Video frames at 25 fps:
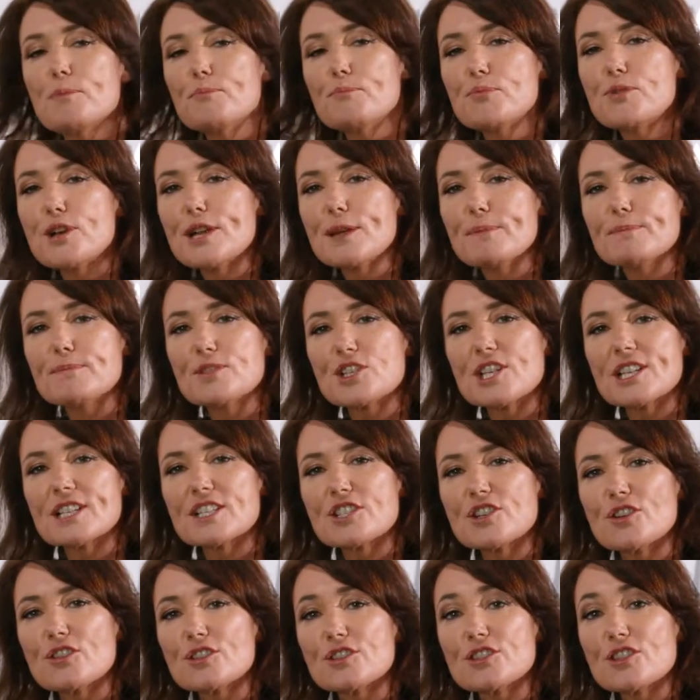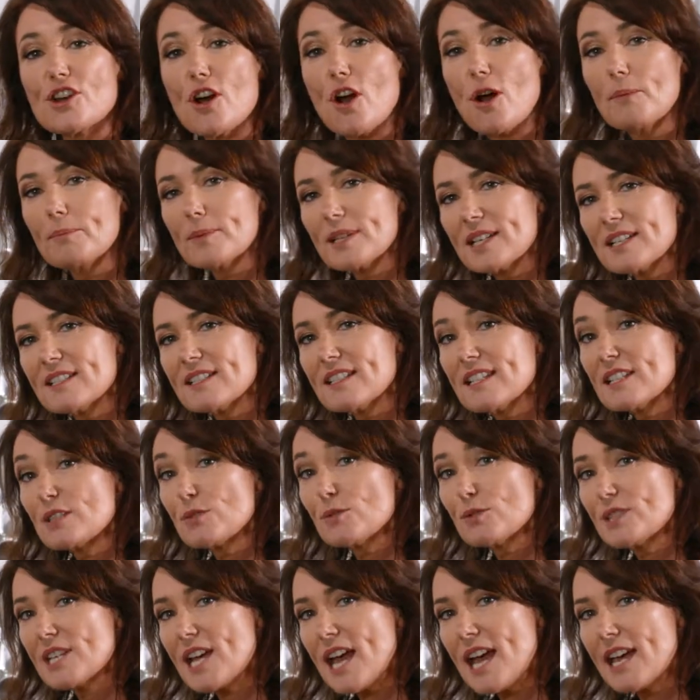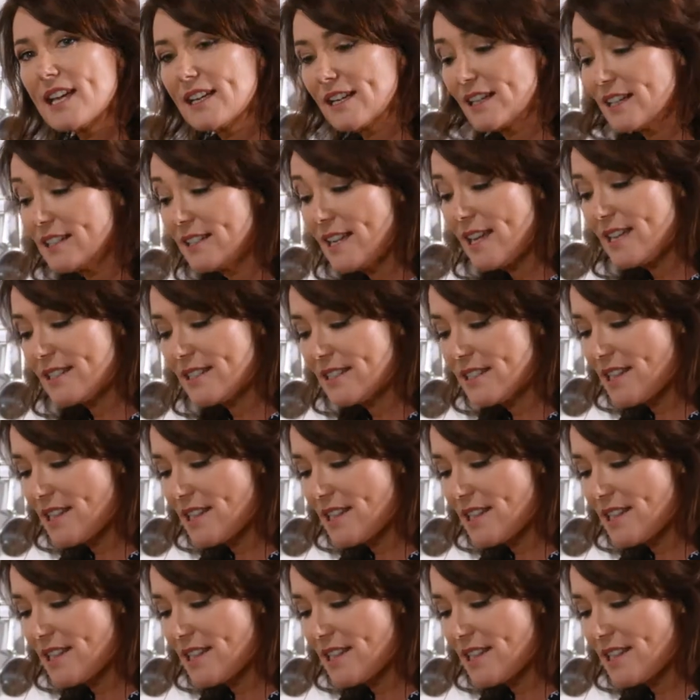brim just on top because this will take less